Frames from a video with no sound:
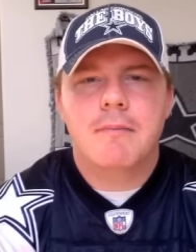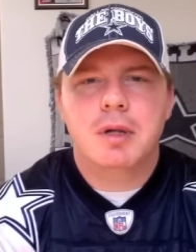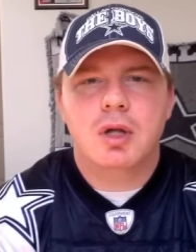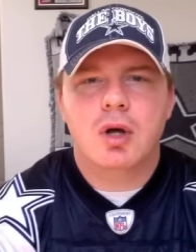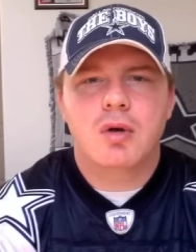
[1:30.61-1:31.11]

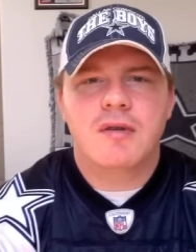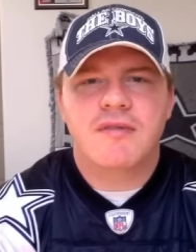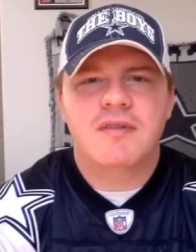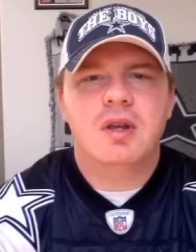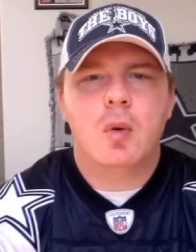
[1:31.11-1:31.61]
below the
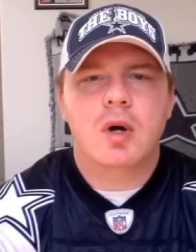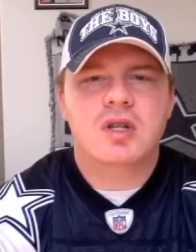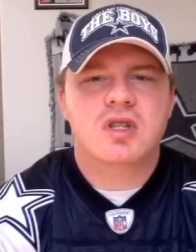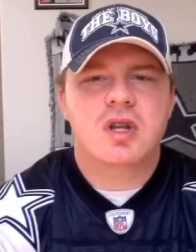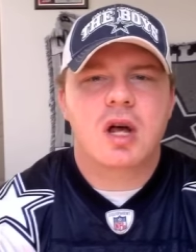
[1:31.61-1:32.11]

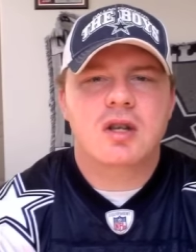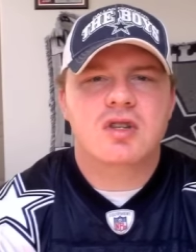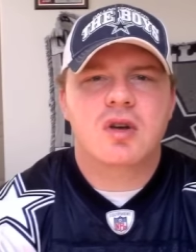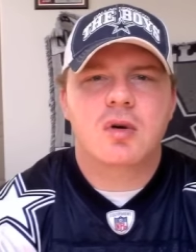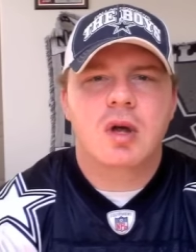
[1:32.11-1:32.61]
51 slot.
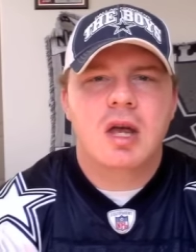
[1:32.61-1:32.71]
So,